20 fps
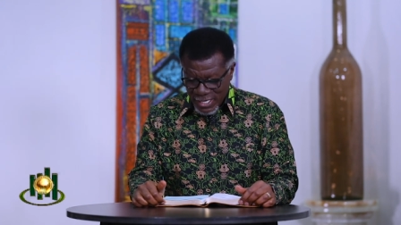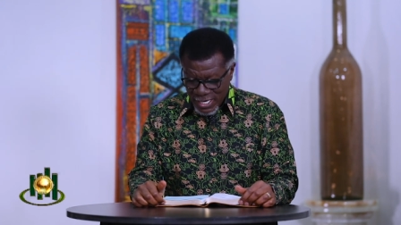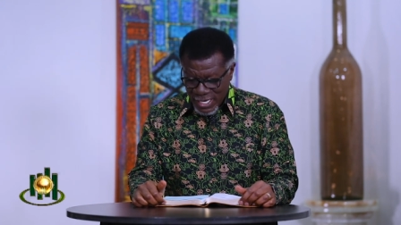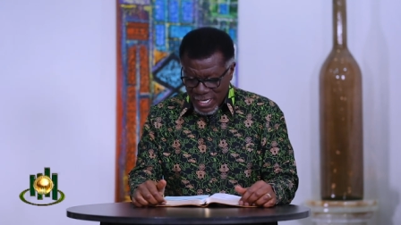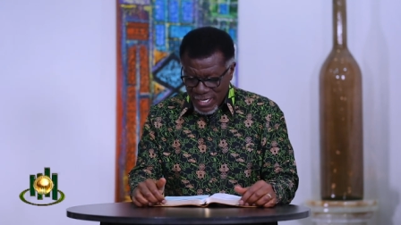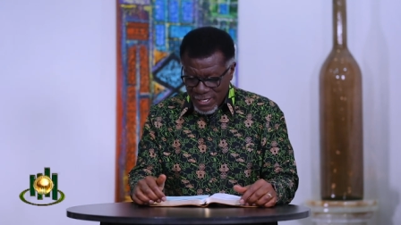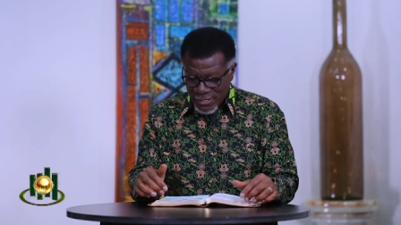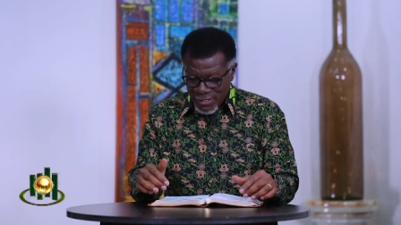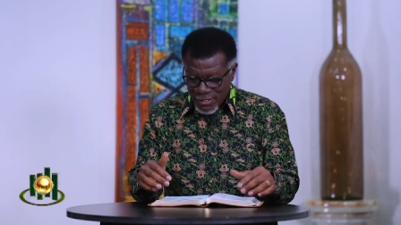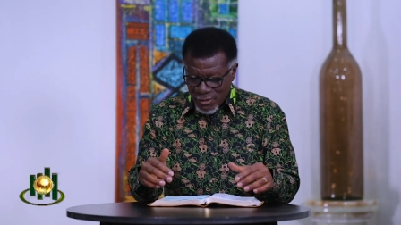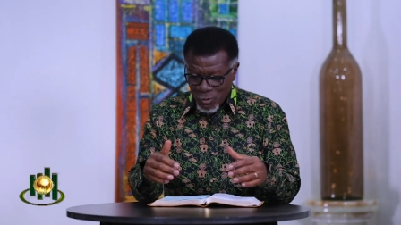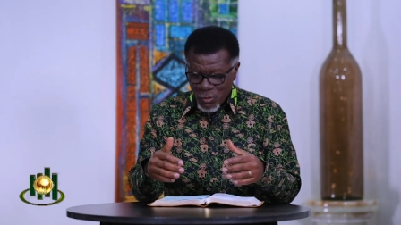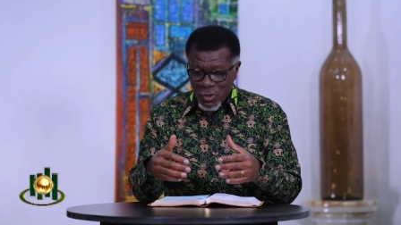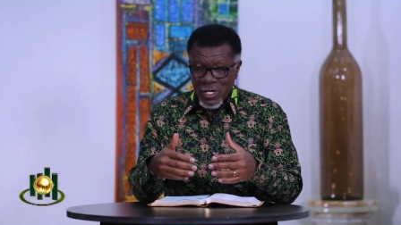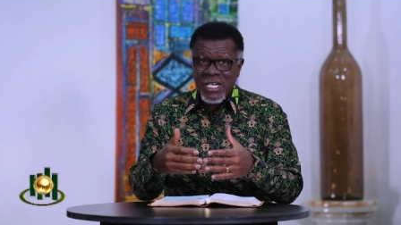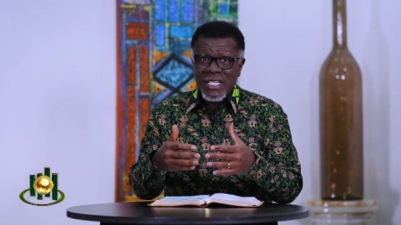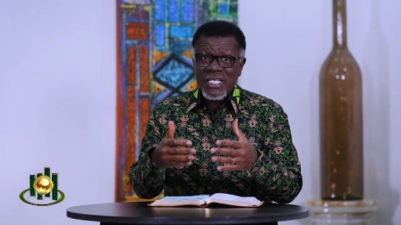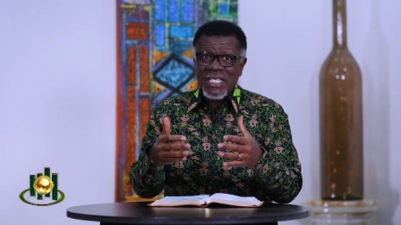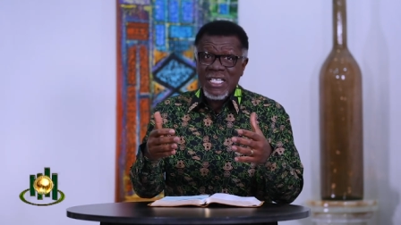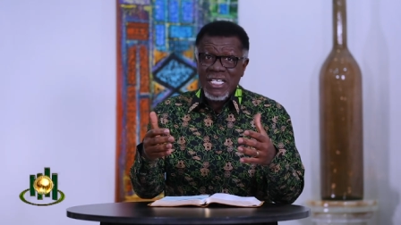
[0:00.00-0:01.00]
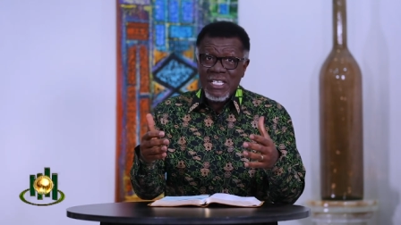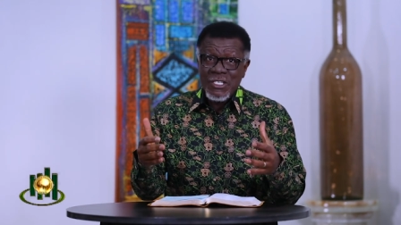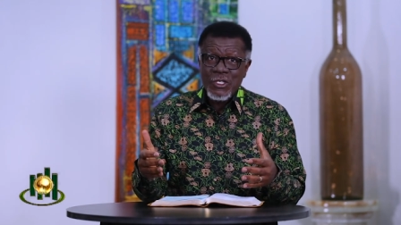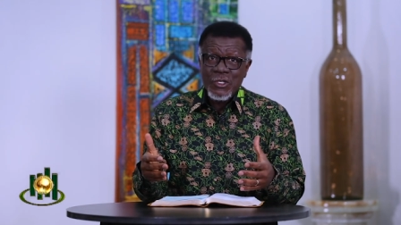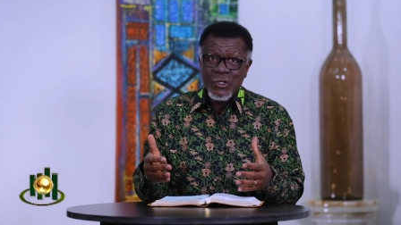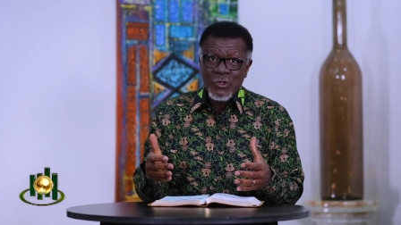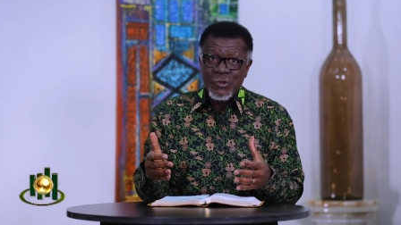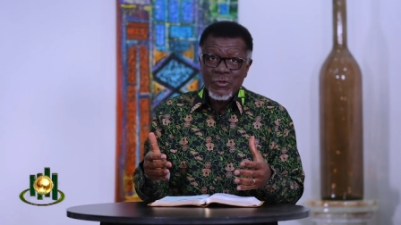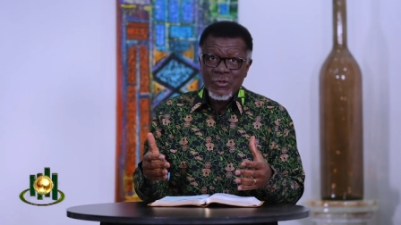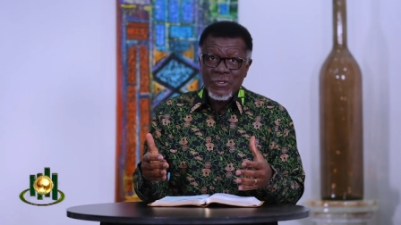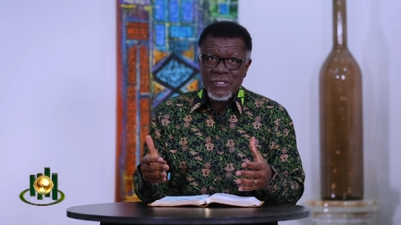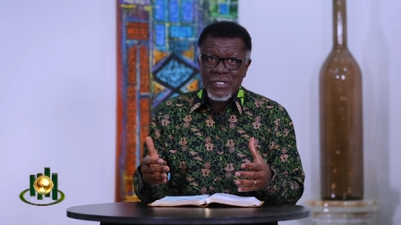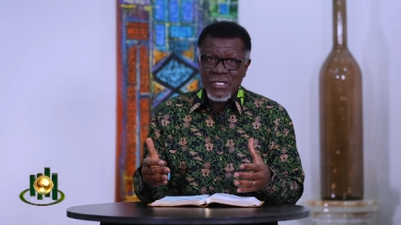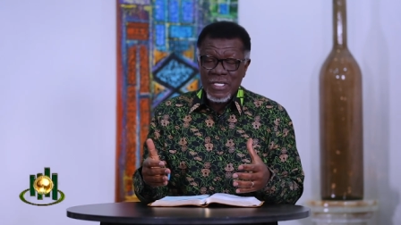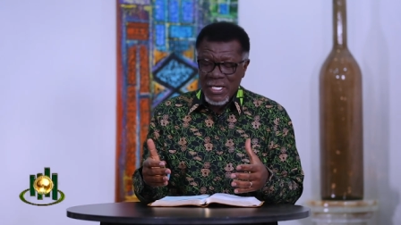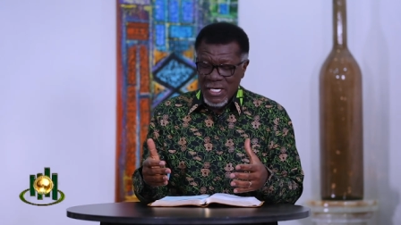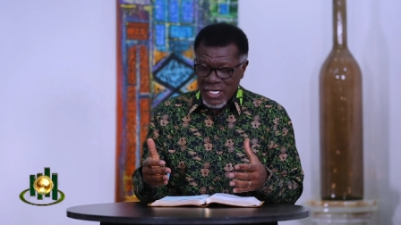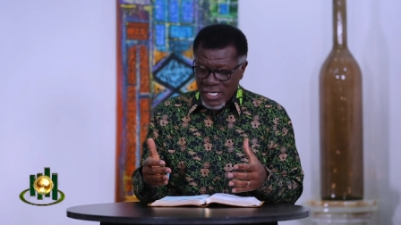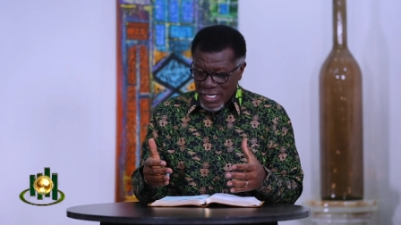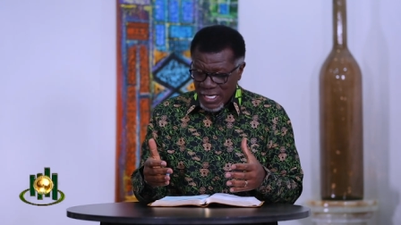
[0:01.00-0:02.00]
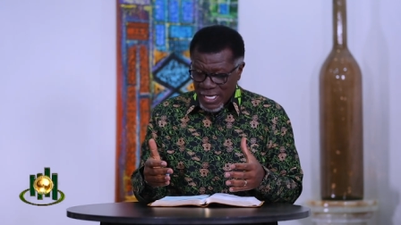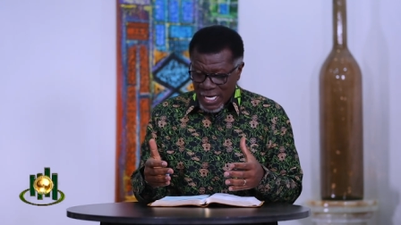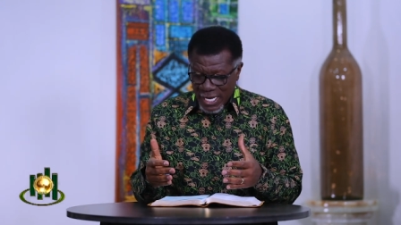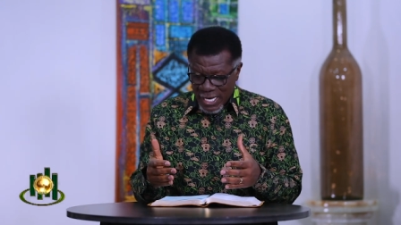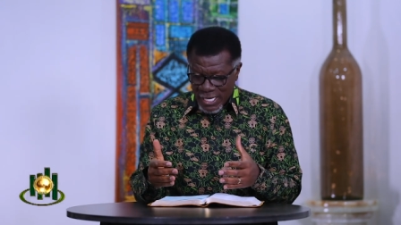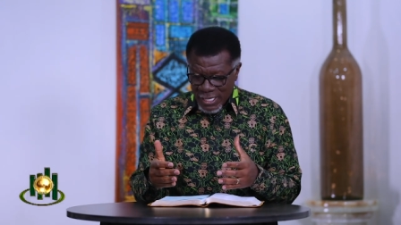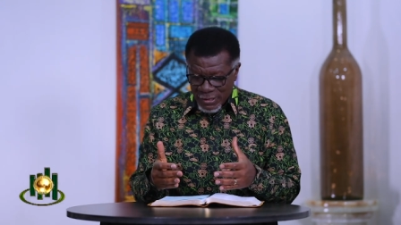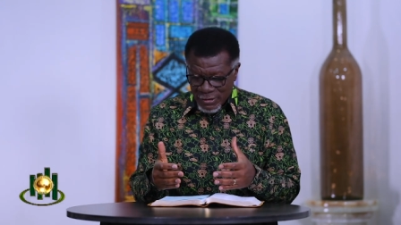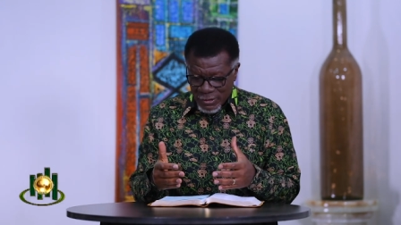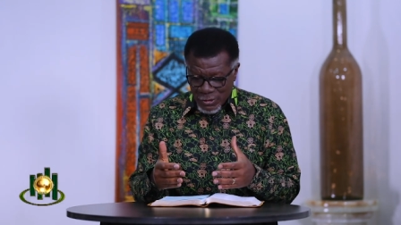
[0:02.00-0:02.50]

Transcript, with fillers: And the word he used uh,